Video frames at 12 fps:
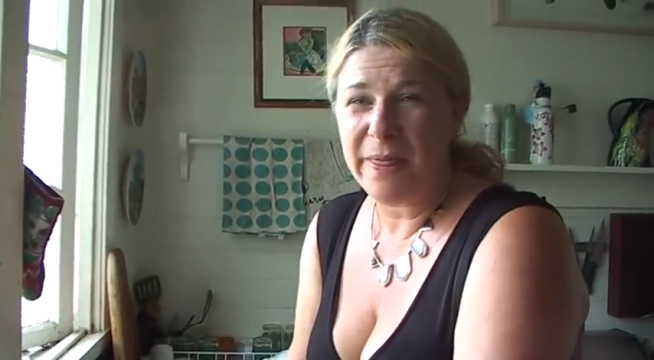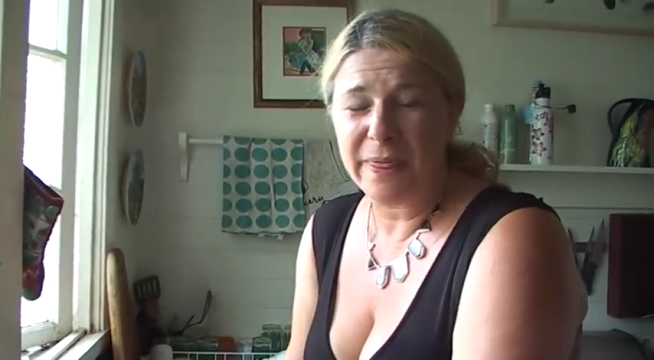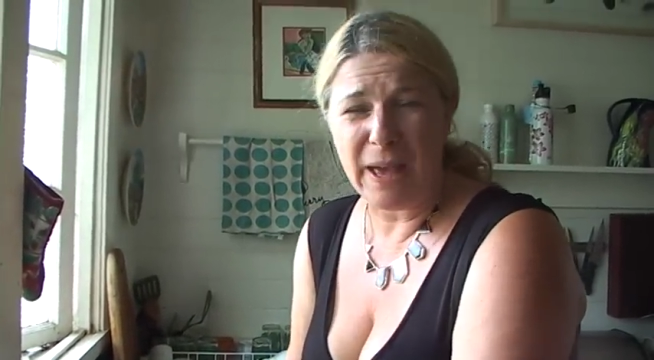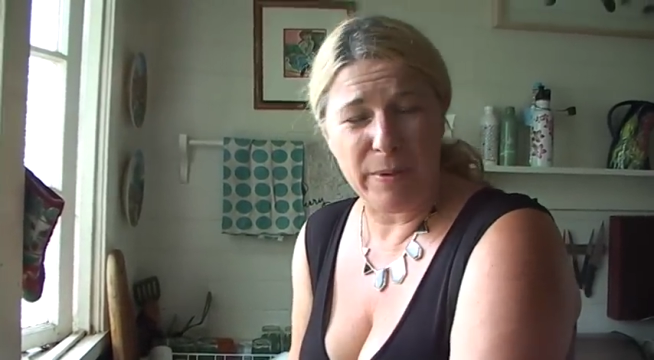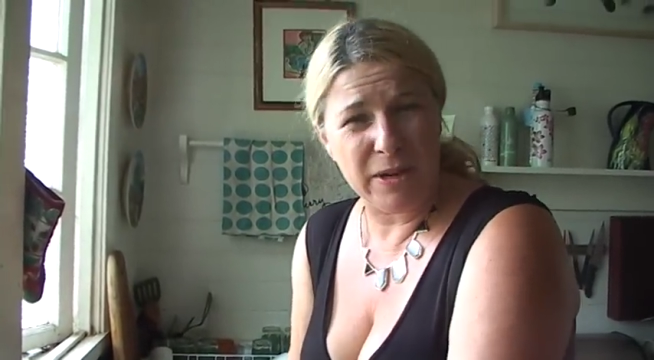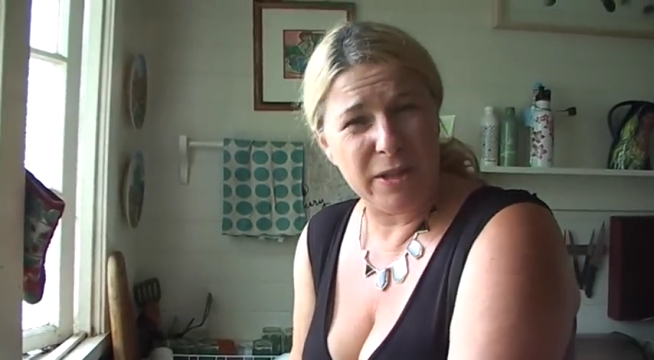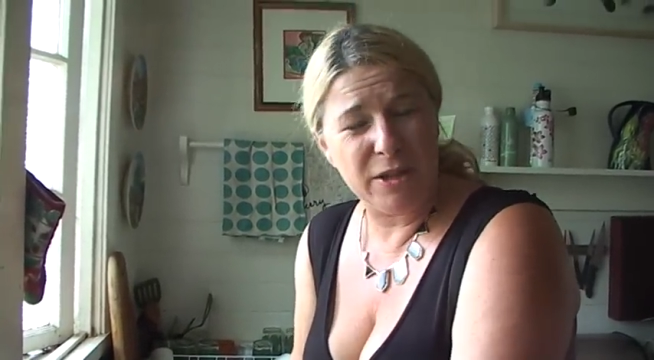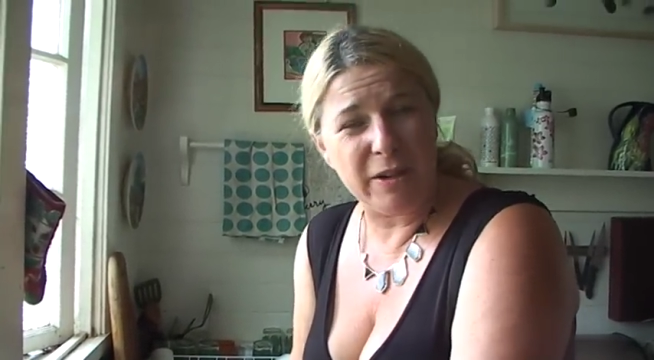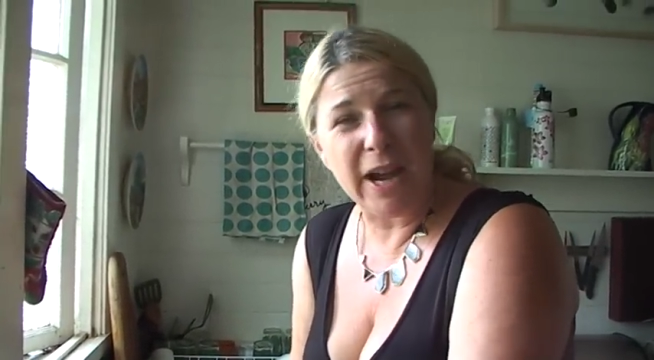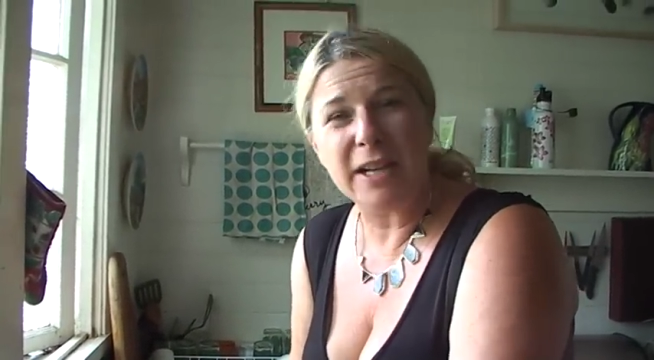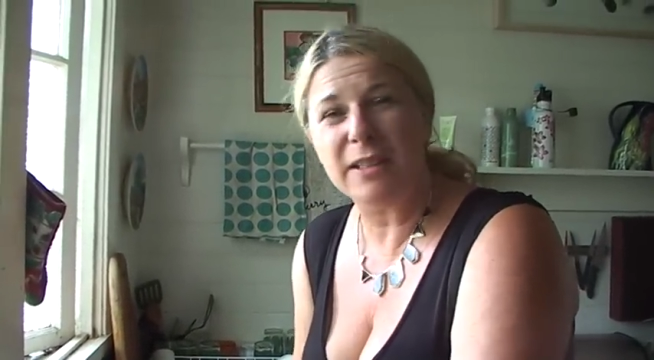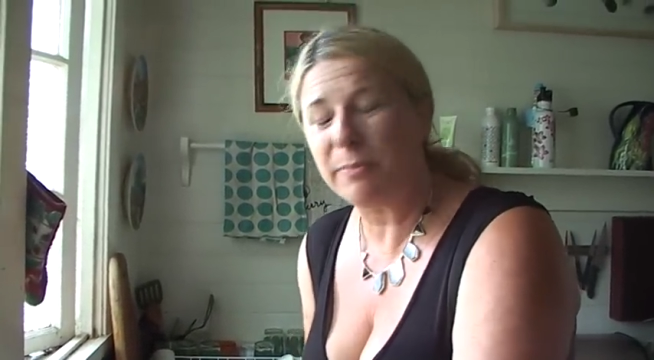that one of the
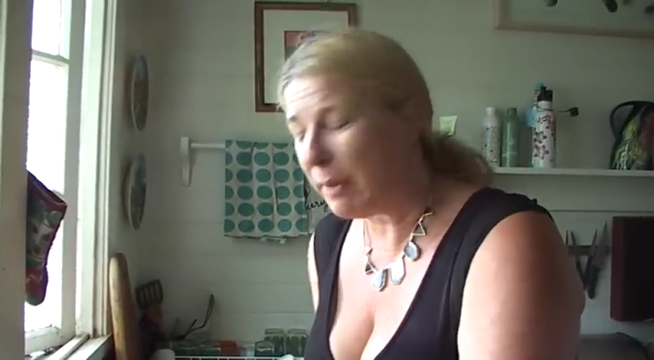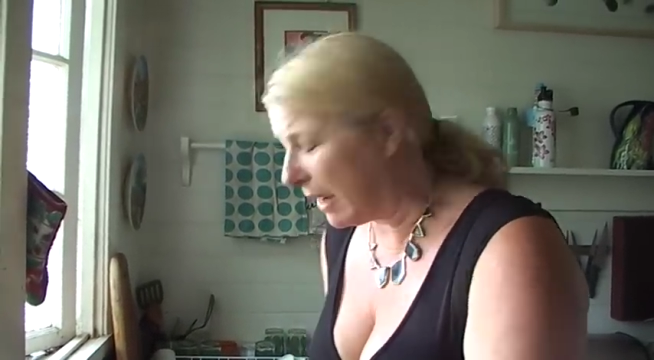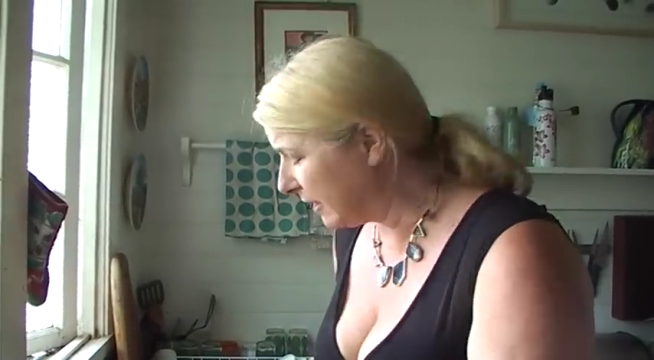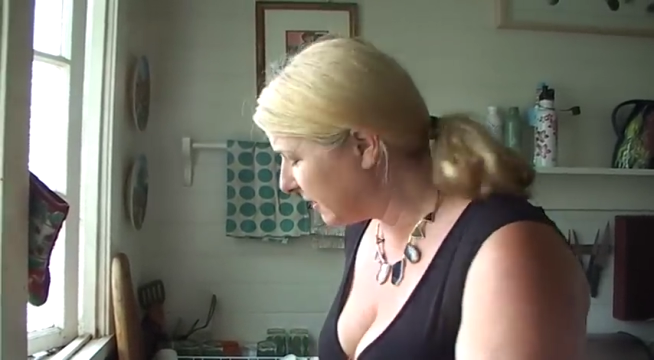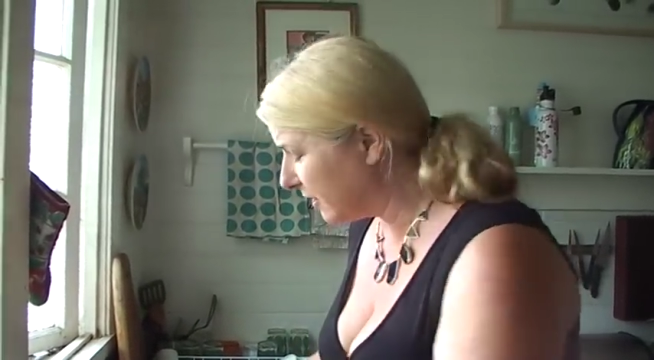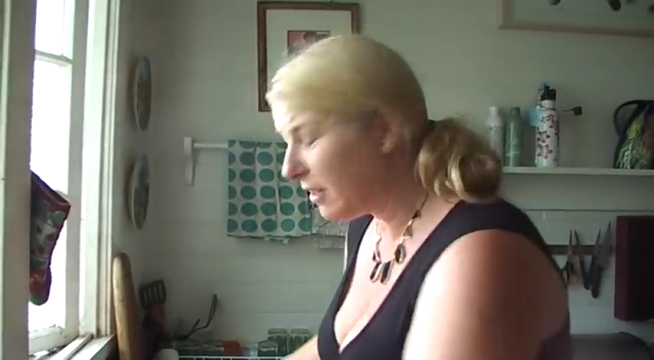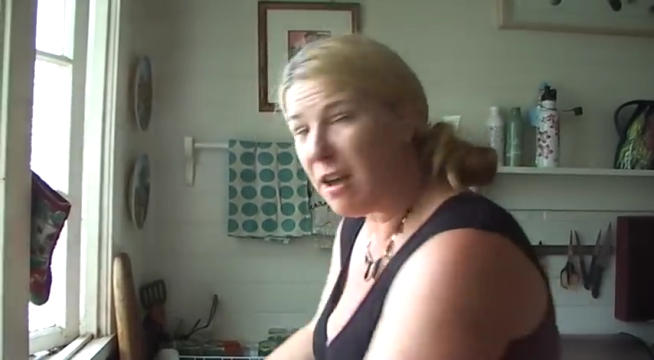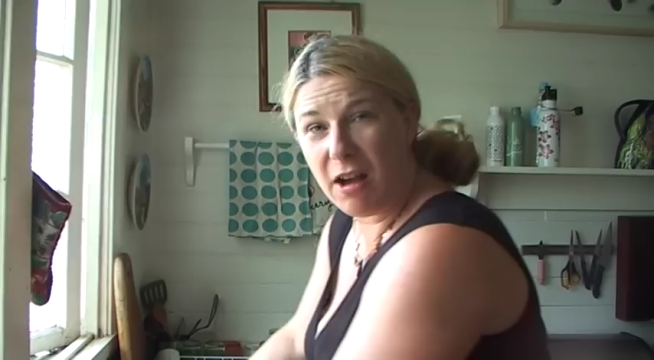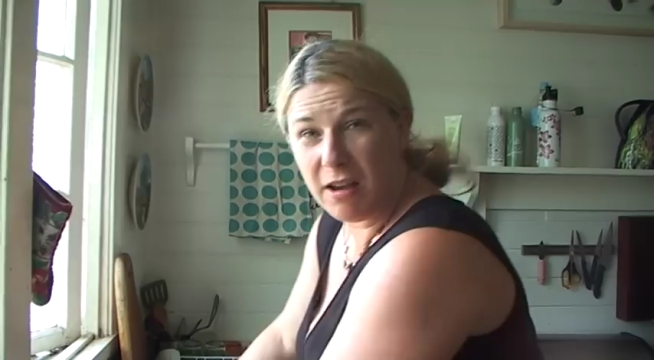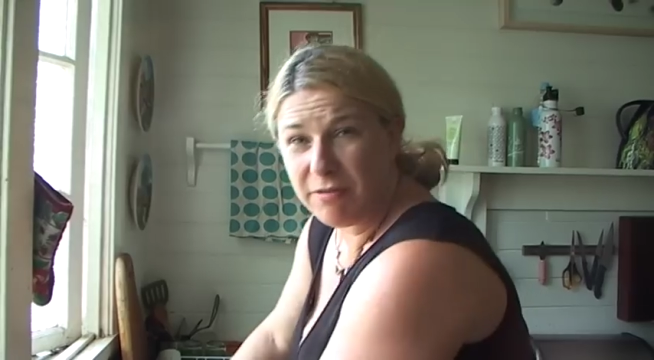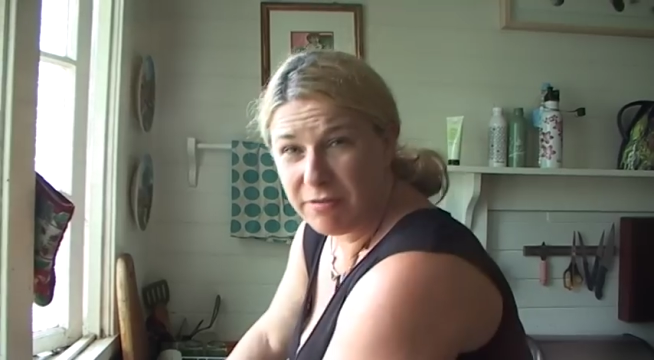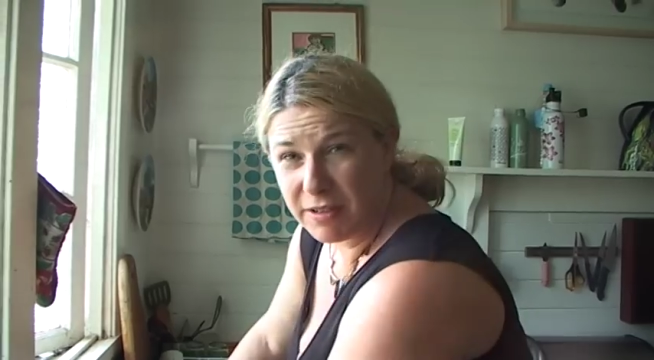greatest pains in
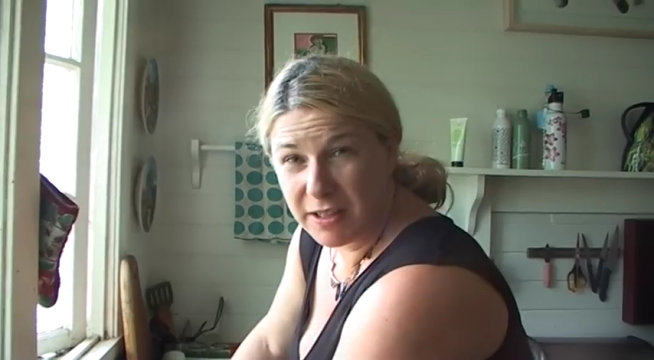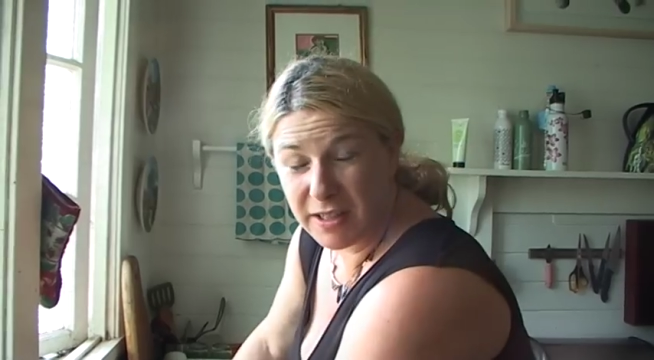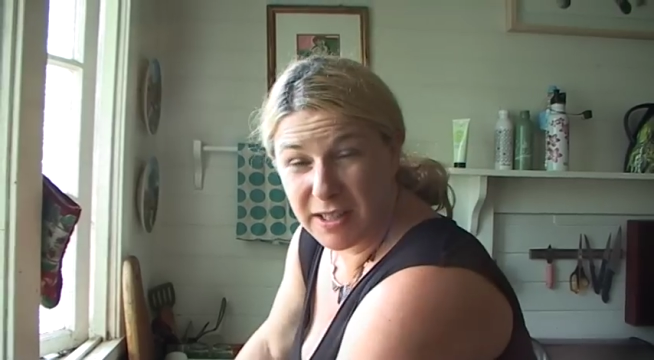life